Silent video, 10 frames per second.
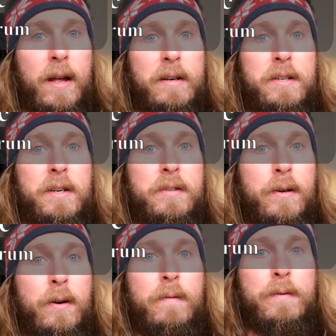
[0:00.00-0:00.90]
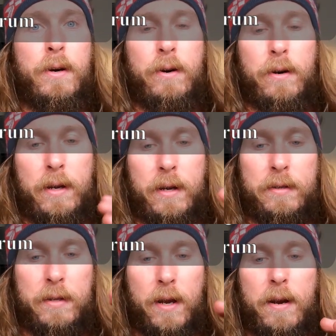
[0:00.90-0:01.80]
and she serves her
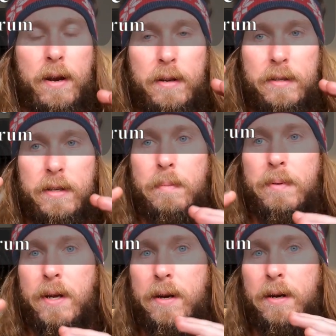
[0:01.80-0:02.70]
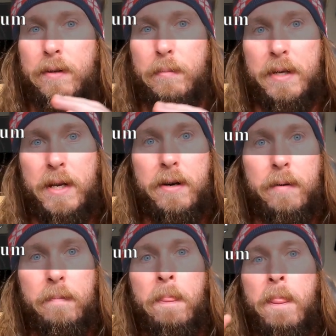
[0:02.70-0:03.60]
son and stepson some
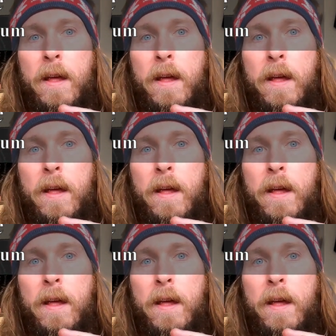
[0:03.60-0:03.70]
dinner.